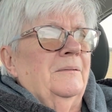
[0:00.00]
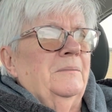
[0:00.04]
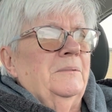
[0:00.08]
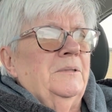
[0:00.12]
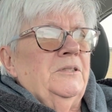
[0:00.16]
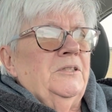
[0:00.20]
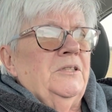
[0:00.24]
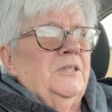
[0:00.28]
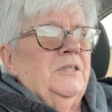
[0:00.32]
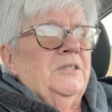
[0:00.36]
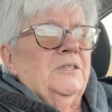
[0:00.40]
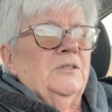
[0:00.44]

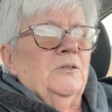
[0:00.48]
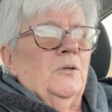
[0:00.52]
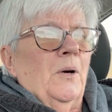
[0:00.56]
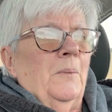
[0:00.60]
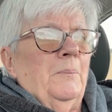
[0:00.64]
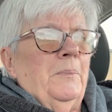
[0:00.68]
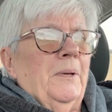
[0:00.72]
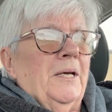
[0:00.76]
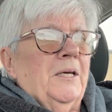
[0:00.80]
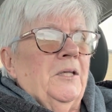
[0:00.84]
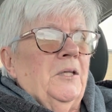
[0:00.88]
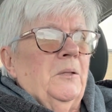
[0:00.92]
She says, no, I'm
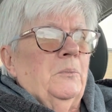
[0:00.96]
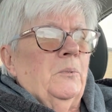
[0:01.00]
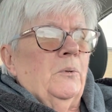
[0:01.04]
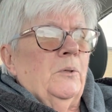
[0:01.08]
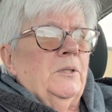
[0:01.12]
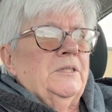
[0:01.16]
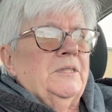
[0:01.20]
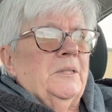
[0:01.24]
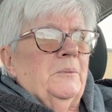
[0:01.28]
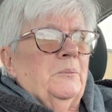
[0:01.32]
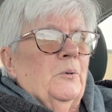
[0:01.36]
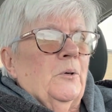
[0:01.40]
picking the
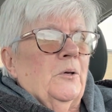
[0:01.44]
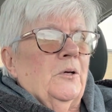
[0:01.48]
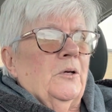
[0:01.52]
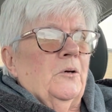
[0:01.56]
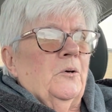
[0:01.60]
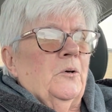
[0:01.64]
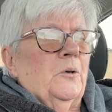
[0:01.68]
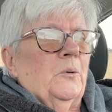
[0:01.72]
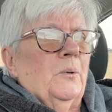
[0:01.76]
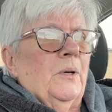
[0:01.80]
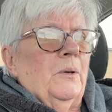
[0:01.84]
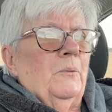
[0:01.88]
boys up. We're going to
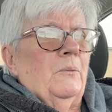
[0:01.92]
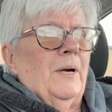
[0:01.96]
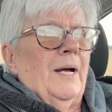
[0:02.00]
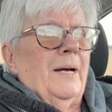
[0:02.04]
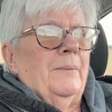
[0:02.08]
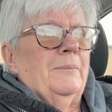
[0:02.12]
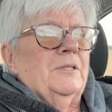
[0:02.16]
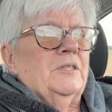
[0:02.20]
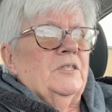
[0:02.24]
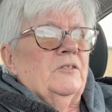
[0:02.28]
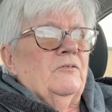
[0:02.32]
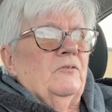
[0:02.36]
go to Red
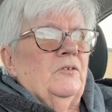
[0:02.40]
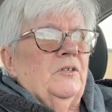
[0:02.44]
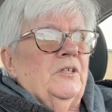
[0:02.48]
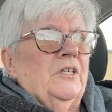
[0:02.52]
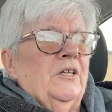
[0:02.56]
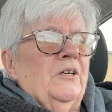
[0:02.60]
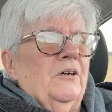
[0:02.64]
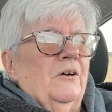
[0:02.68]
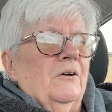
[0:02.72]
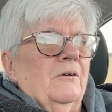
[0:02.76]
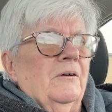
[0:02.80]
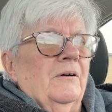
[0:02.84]
Robin's for
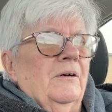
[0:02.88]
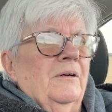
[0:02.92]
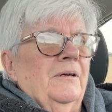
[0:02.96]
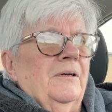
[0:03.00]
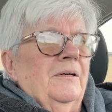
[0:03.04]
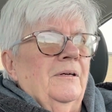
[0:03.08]
dinner.